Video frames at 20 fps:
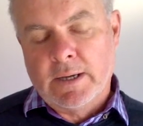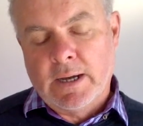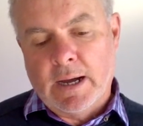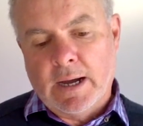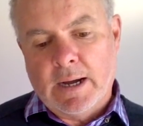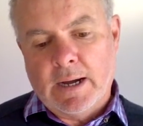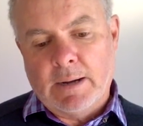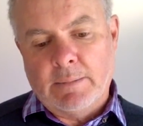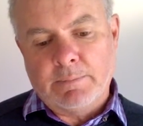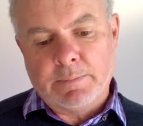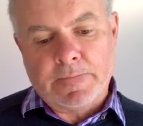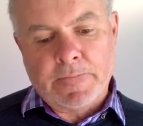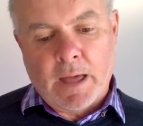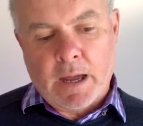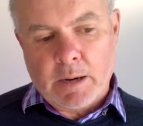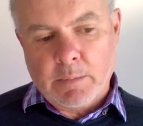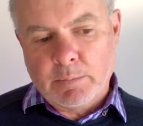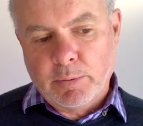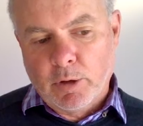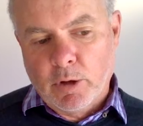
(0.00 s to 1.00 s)

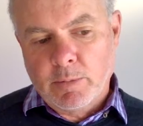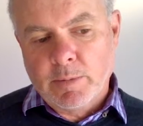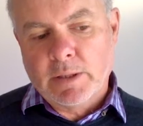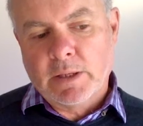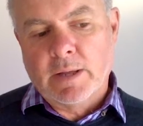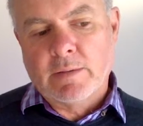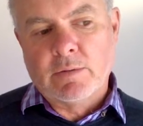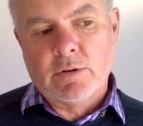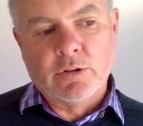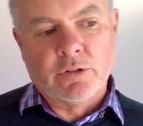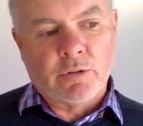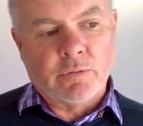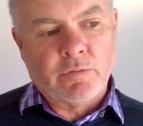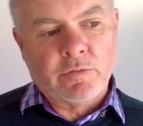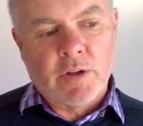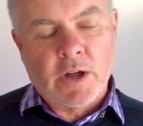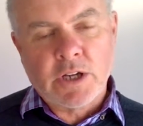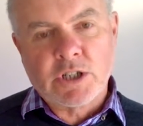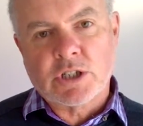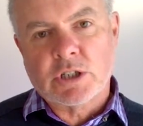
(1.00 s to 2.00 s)
unemployment levels,
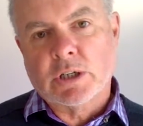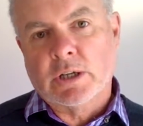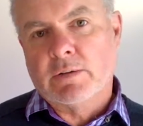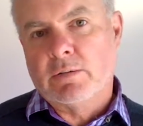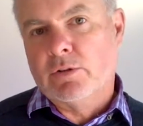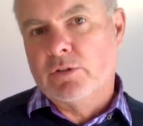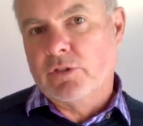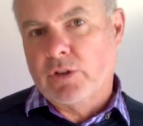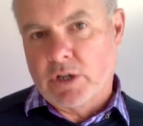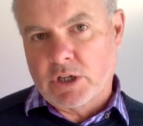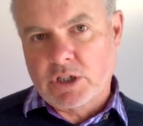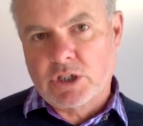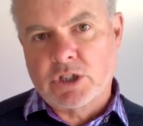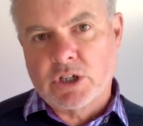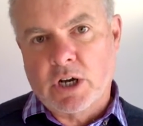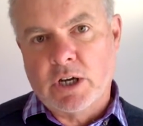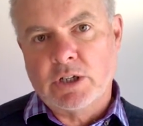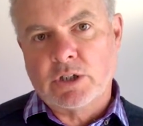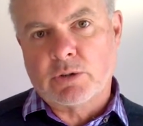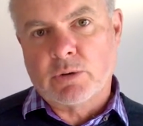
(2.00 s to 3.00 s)
inflation levels, and
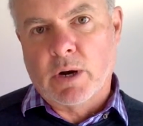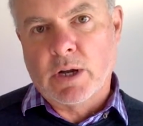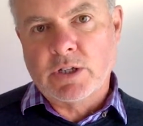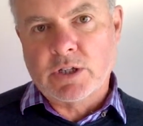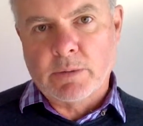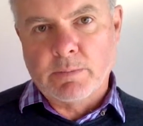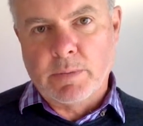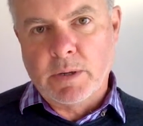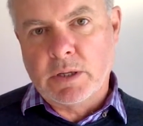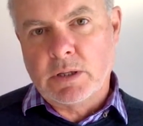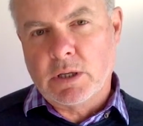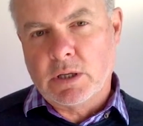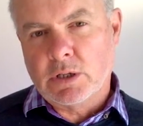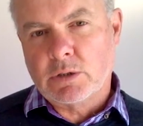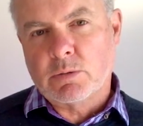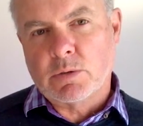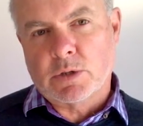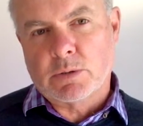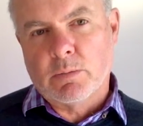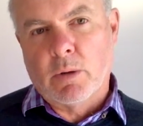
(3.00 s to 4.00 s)
exchange rates are big things
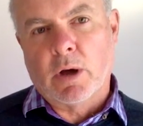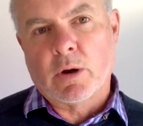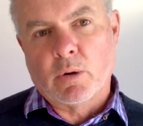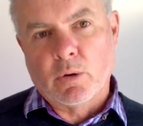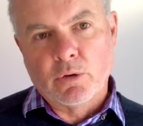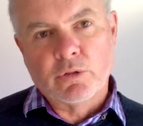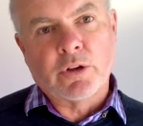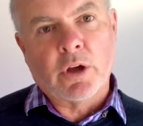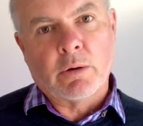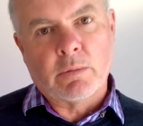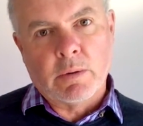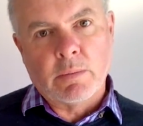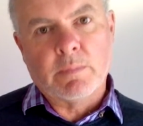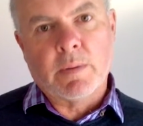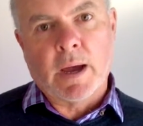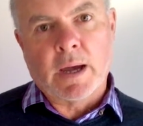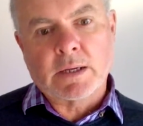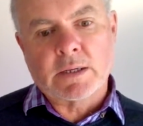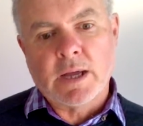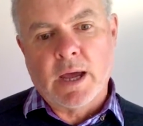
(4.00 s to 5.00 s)
which might also
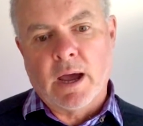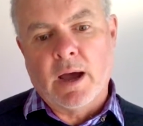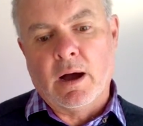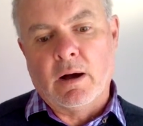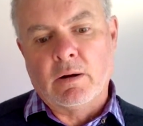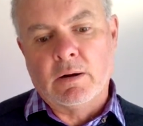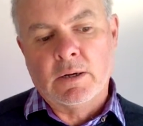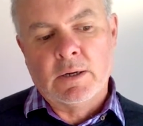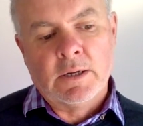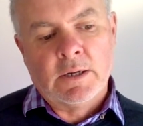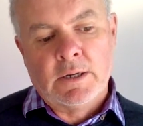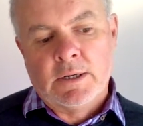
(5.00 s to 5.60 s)
impact how